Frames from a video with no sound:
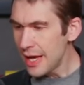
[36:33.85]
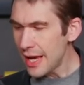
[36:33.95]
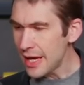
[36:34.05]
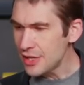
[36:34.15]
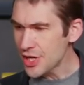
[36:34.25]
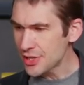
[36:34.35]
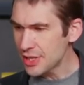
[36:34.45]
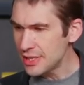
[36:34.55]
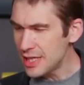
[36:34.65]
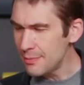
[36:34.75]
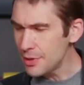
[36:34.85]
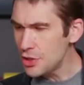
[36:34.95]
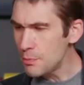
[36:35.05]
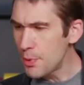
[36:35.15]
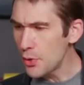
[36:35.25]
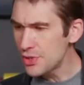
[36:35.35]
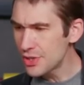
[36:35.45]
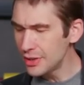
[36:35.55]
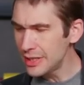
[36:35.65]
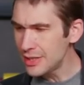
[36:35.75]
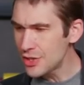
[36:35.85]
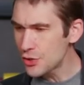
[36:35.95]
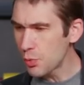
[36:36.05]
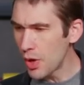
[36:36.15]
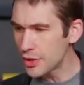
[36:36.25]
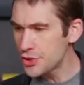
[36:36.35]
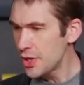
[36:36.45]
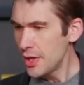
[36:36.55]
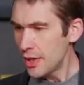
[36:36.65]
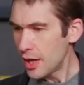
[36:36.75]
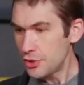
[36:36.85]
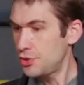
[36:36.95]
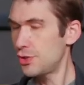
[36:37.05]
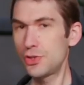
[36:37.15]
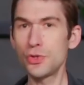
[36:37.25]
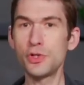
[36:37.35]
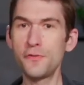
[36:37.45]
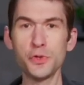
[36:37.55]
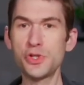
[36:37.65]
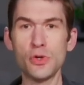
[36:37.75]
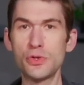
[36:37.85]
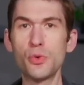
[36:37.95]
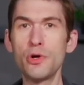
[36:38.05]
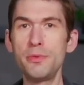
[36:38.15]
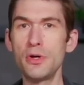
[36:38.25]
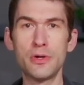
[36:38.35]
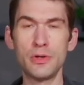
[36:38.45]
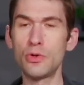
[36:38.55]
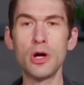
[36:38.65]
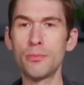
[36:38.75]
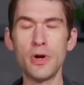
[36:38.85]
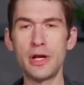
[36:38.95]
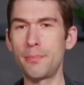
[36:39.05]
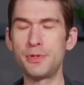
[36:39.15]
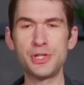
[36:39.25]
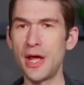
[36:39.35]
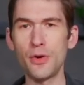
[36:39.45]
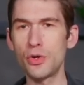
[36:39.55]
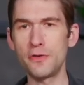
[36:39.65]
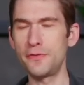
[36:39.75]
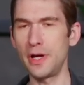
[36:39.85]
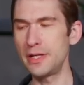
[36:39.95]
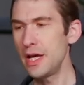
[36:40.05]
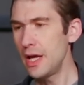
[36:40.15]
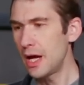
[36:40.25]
A H asking, Tim, can you post the link to this watch? Uh, just search for Sartori Biard. It'll come right up. It's not hard to find.